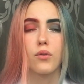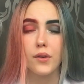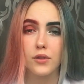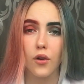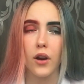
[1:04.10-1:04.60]

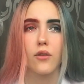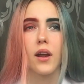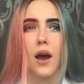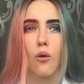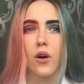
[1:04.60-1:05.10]
thrift store
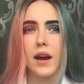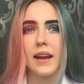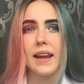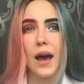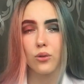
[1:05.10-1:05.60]
or
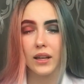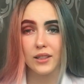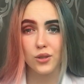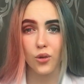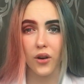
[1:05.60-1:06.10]
an
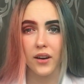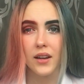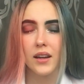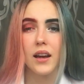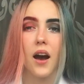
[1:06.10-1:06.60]
outlet store.
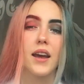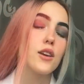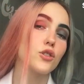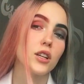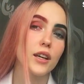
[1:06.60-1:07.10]
I
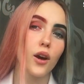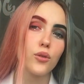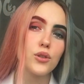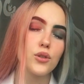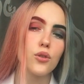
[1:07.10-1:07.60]
usually go
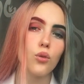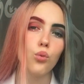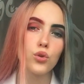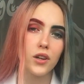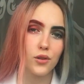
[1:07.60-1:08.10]
to
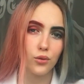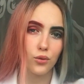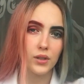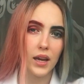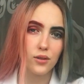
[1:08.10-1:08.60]

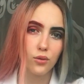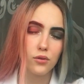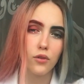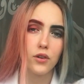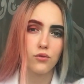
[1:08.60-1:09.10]

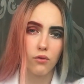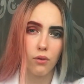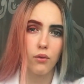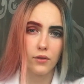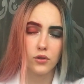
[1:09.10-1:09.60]
Uuskasutuskeskus for a
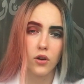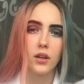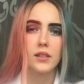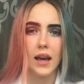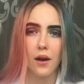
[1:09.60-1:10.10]
thrift store
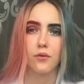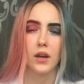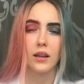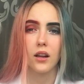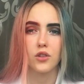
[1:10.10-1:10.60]
because they have
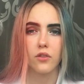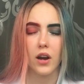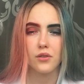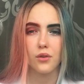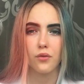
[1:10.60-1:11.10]
a large
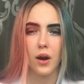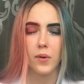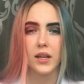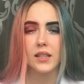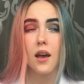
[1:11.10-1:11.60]
variety of
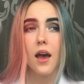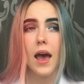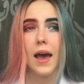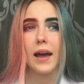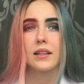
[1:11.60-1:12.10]
fabrics,
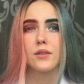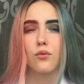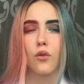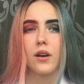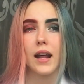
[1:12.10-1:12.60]
and
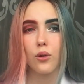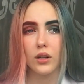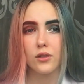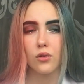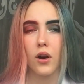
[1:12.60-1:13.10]
for an
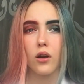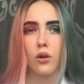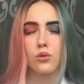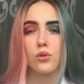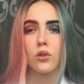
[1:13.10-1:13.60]
outlet store, I
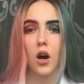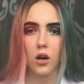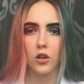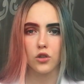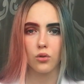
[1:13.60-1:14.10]
go to
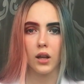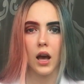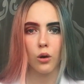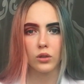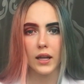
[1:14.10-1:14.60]
Kangajungal
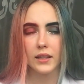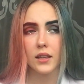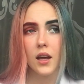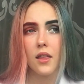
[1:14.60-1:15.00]
outlet.